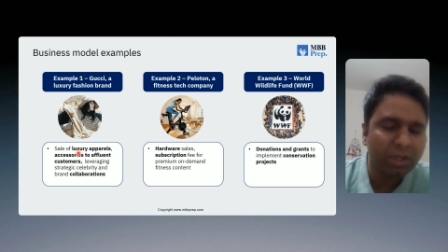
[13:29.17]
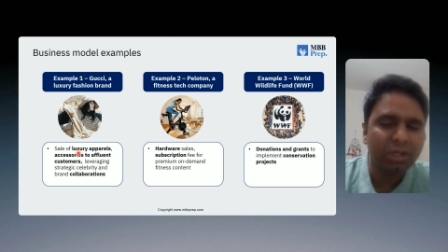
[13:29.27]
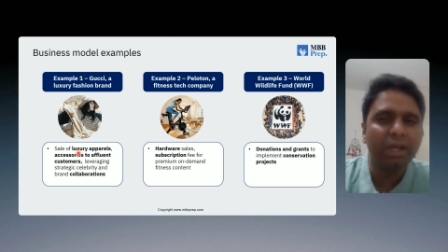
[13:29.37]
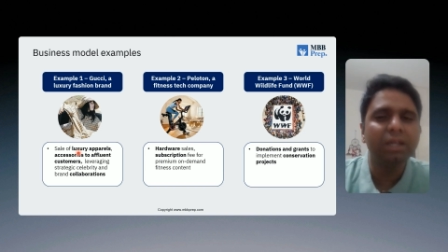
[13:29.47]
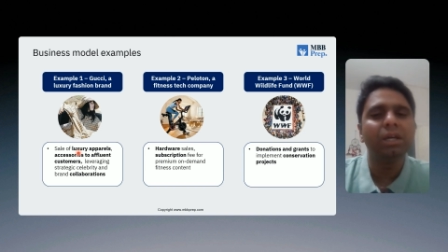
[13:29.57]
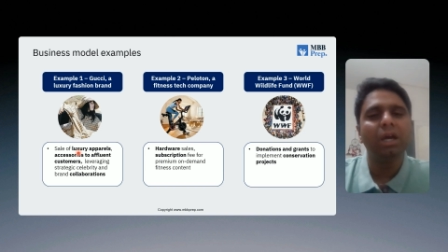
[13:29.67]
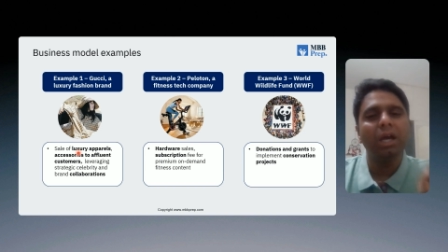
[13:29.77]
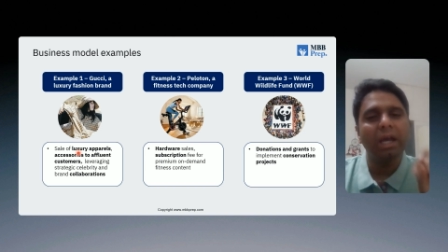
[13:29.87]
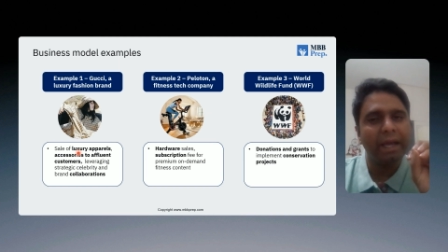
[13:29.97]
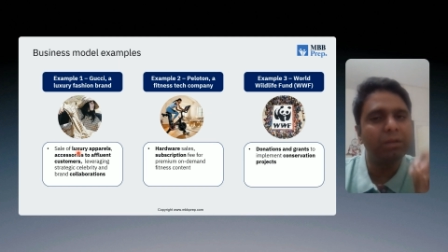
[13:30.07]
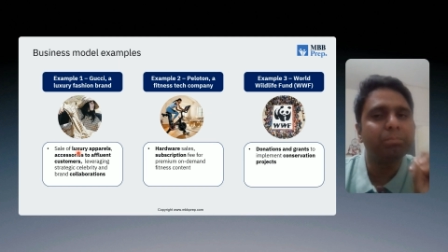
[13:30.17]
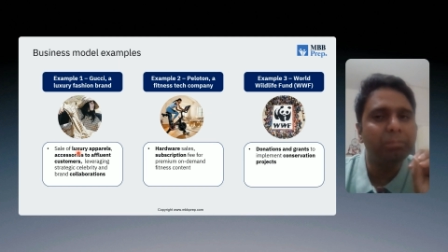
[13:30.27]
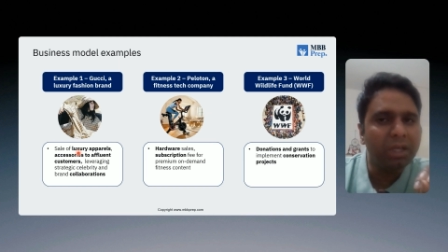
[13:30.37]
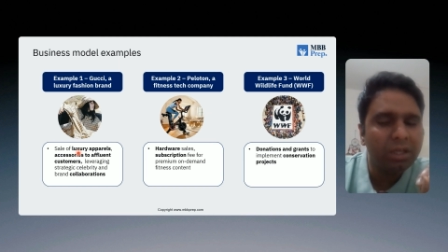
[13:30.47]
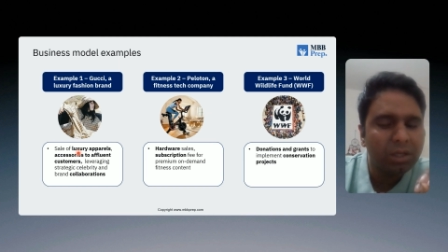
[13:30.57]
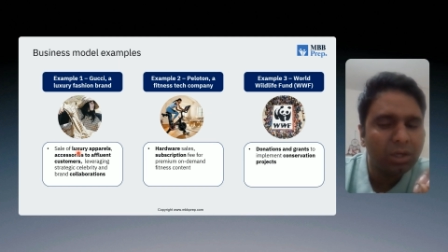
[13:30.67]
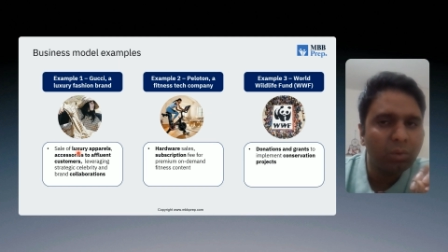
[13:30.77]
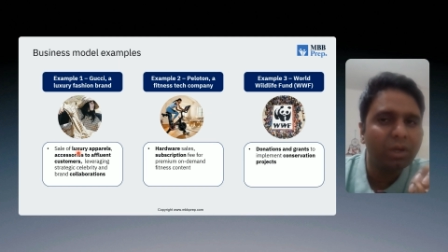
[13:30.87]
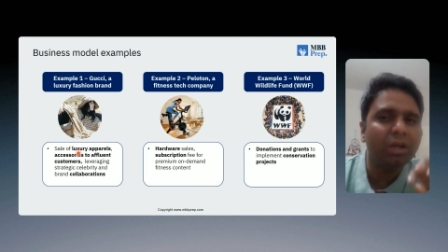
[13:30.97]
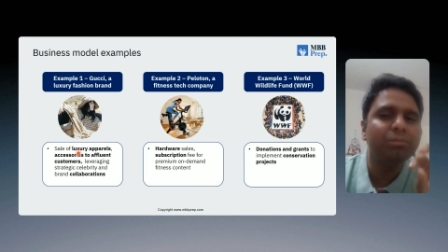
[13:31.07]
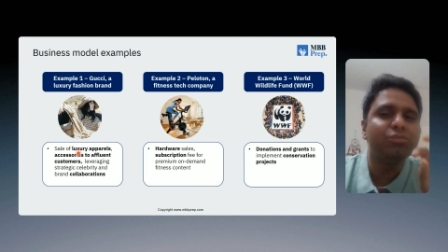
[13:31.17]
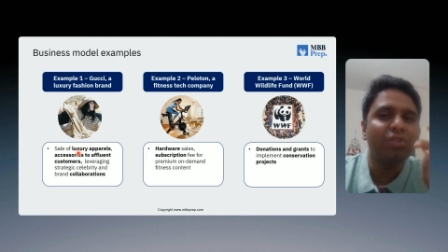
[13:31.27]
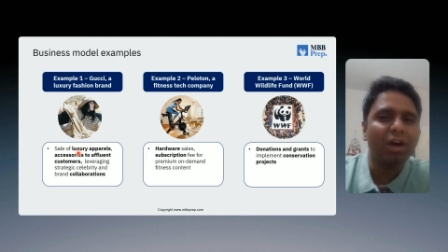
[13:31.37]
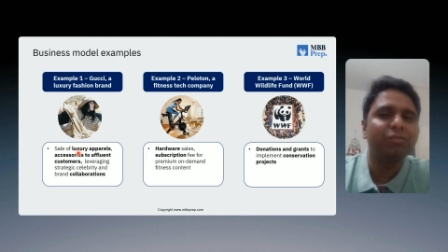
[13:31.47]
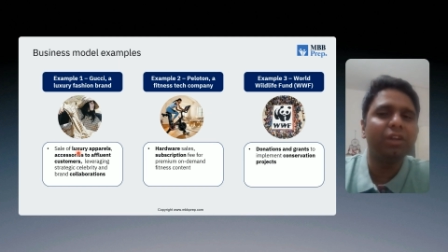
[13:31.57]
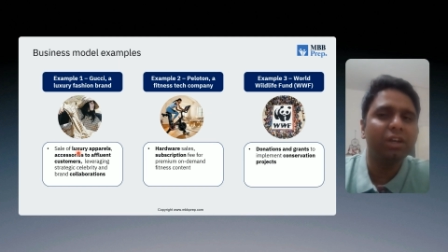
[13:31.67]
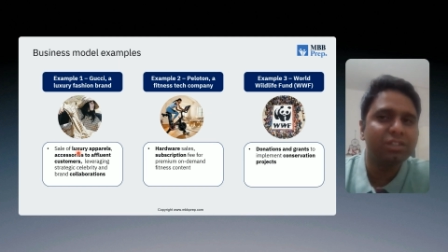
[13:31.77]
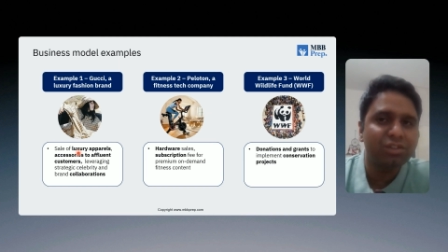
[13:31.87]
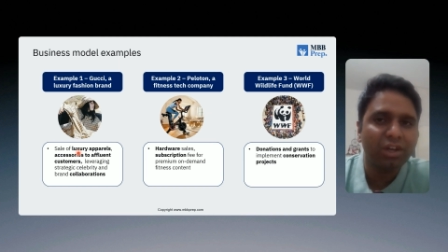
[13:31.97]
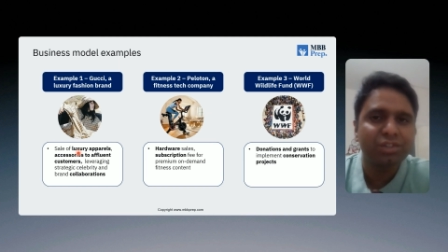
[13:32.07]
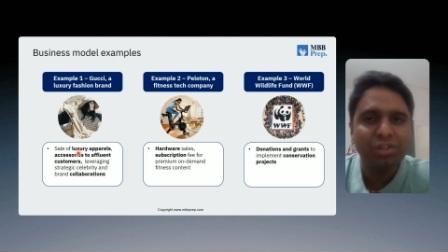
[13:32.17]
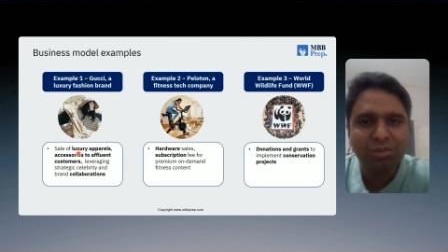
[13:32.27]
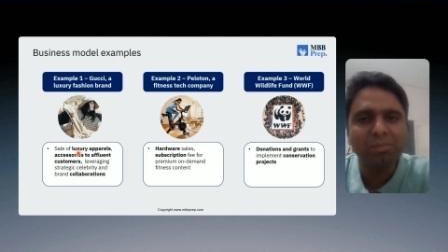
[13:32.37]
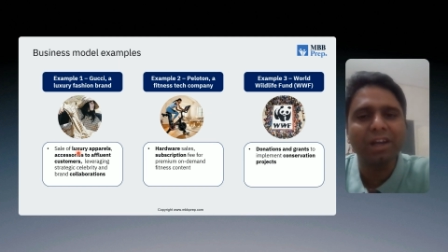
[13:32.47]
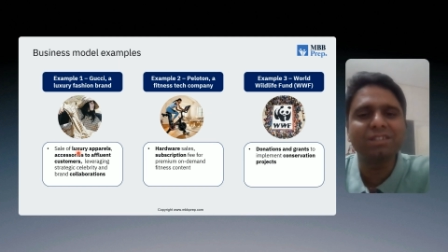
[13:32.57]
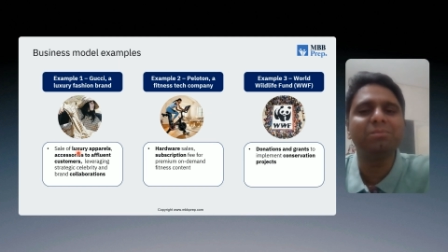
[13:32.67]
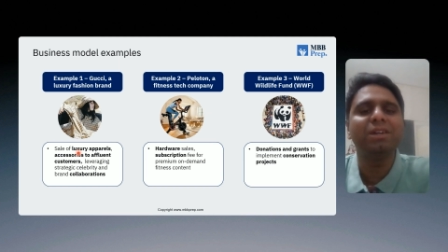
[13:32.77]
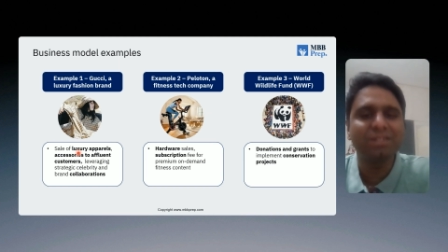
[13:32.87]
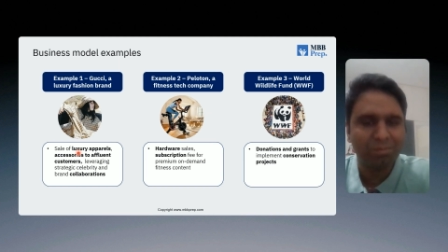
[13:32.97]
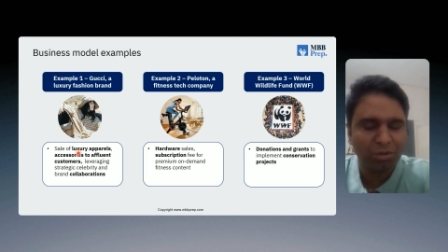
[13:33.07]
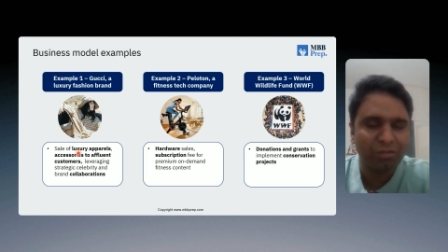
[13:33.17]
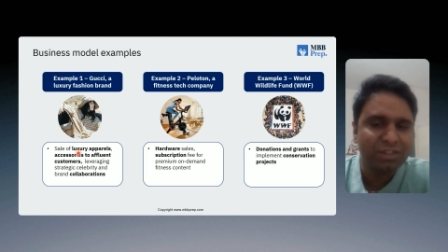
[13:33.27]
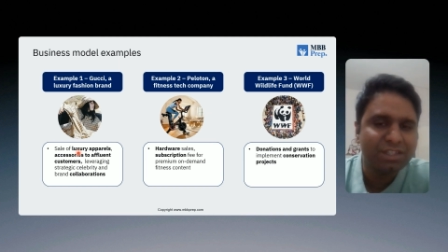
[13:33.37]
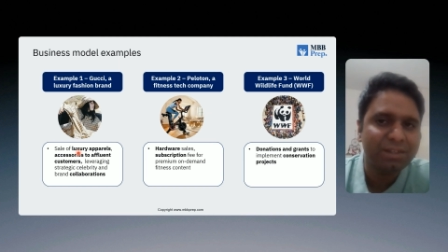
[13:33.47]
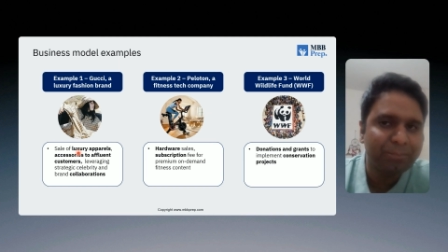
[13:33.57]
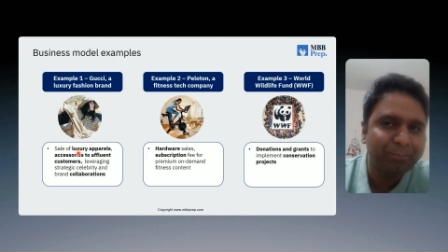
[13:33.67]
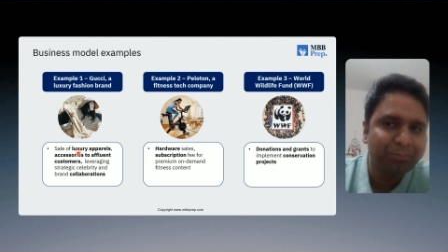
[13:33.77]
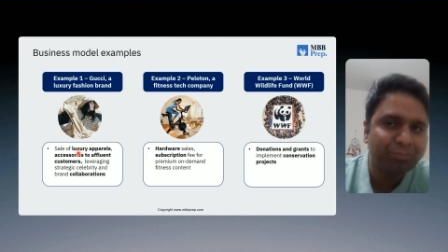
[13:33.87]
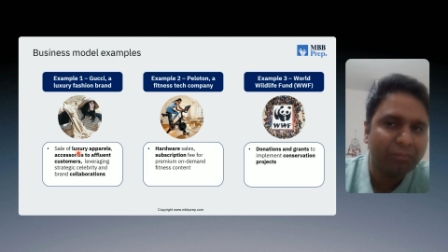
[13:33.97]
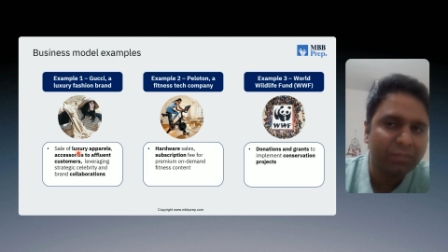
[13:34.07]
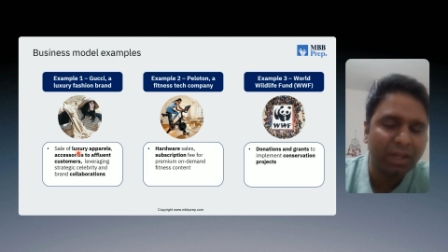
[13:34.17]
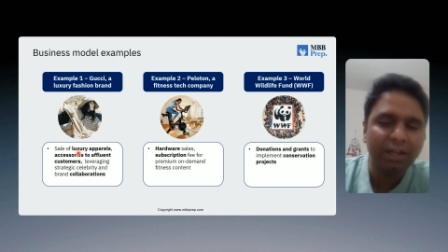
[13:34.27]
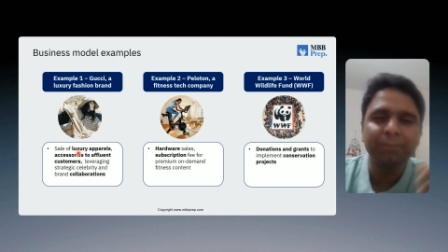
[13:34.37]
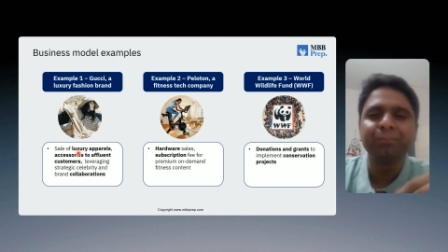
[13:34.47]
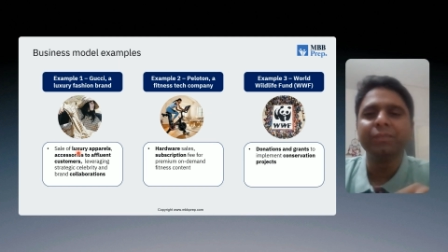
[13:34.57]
right, help me when I'm drafting a structure to maximize their profits. Right.